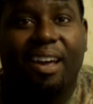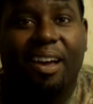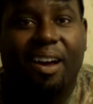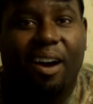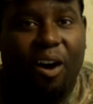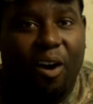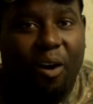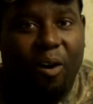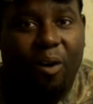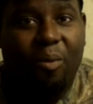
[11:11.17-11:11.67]

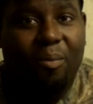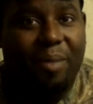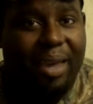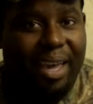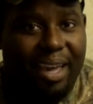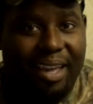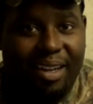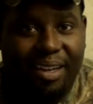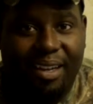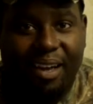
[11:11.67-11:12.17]
An old
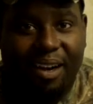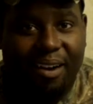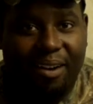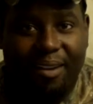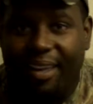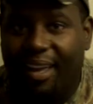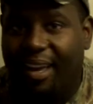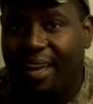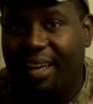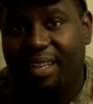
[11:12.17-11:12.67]
man, oh
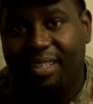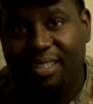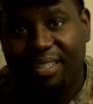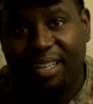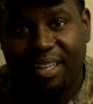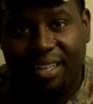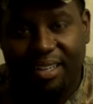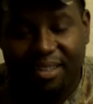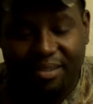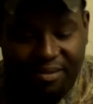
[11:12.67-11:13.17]
yeah, he's
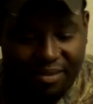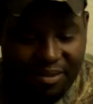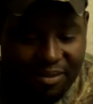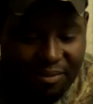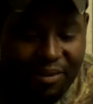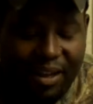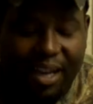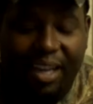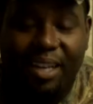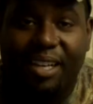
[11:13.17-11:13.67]
gonna
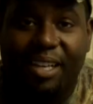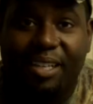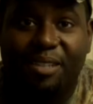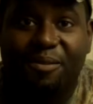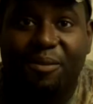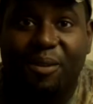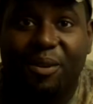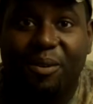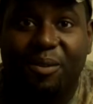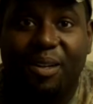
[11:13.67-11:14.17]
find his
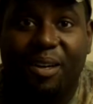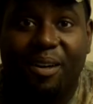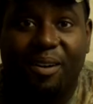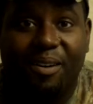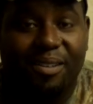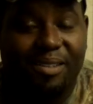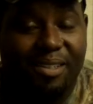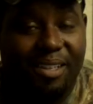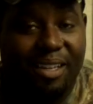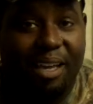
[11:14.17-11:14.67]
few
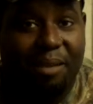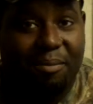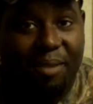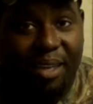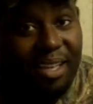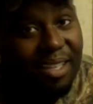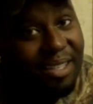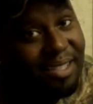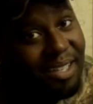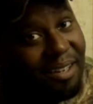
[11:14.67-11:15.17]
does, and
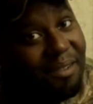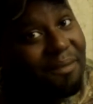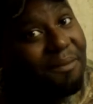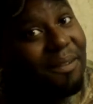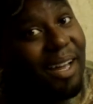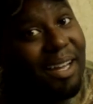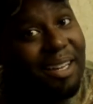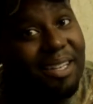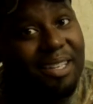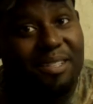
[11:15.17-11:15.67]
he's gonna
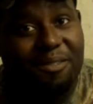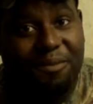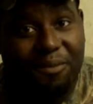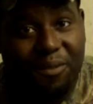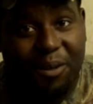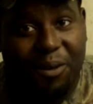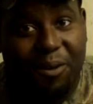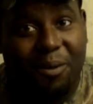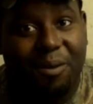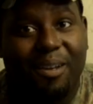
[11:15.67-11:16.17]
find his
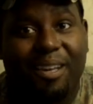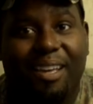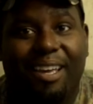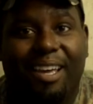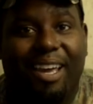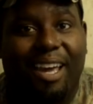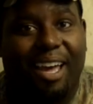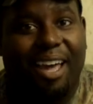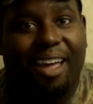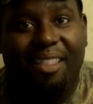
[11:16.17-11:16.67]
few,
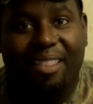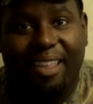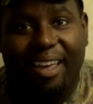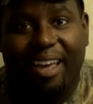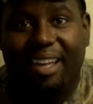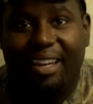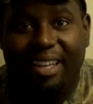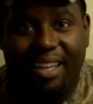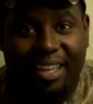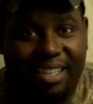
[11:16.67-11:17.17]
and
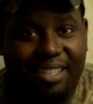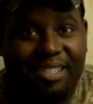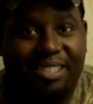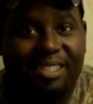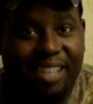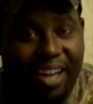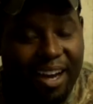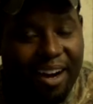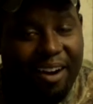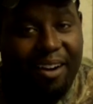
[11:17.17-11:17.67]
then he's
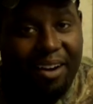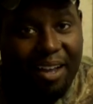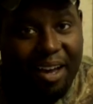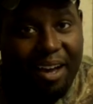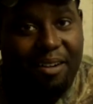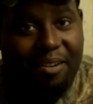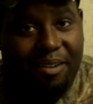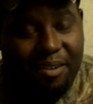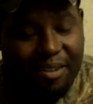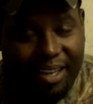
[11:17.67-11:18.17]
tired
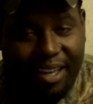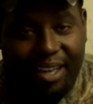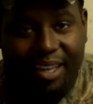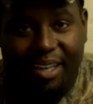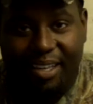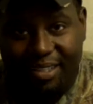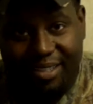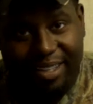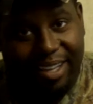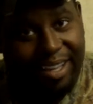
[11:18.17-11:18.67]
out. Okay,
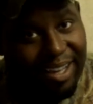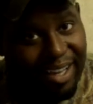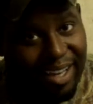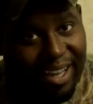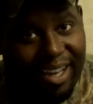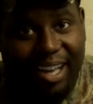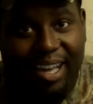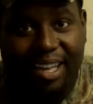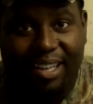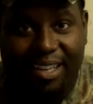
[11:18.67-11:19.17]
he's like,
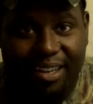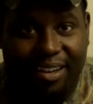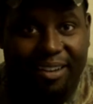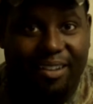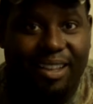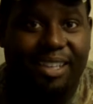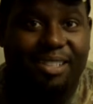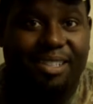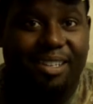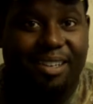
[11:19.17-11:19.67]

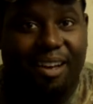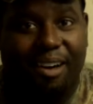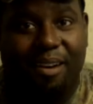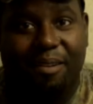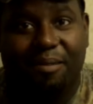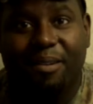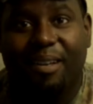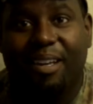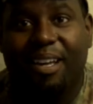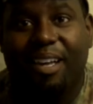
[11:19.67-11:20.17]
that's
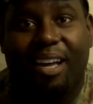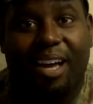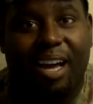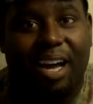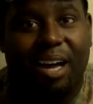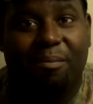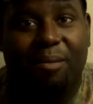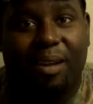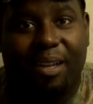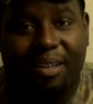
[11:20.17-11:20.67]
enough.
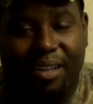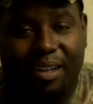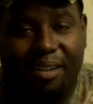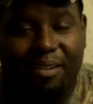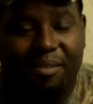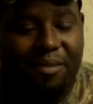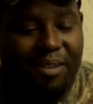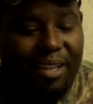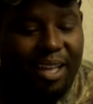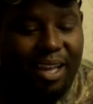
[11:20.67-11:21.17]
I'm not done
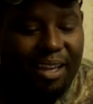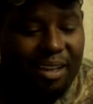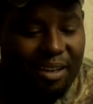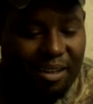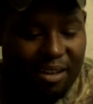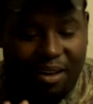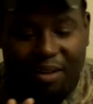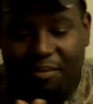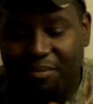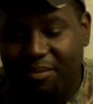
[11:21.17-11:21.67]
for that.
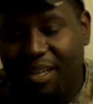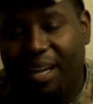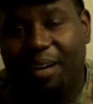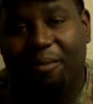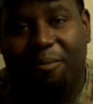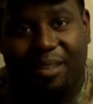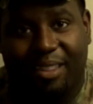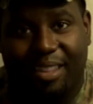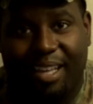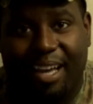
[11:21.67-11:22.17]
I'm done
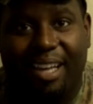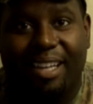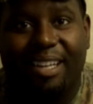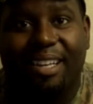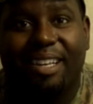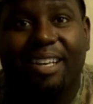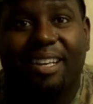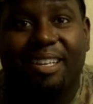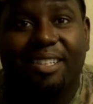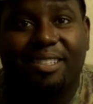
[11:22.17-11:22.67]
with that.
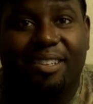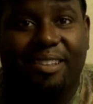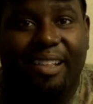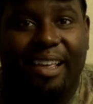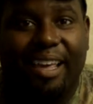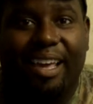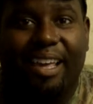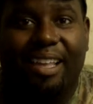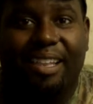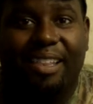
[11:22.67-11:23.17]
So
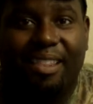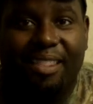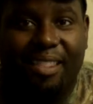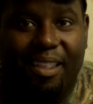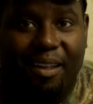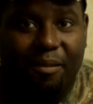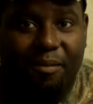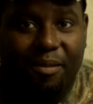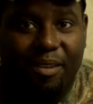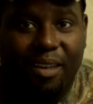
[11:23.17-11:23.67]
then
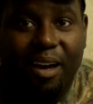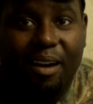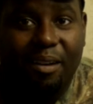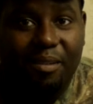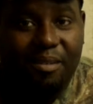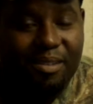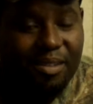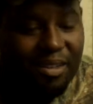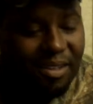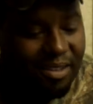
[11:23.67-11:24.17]
the
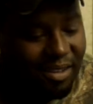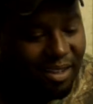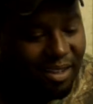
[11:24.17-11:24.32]
young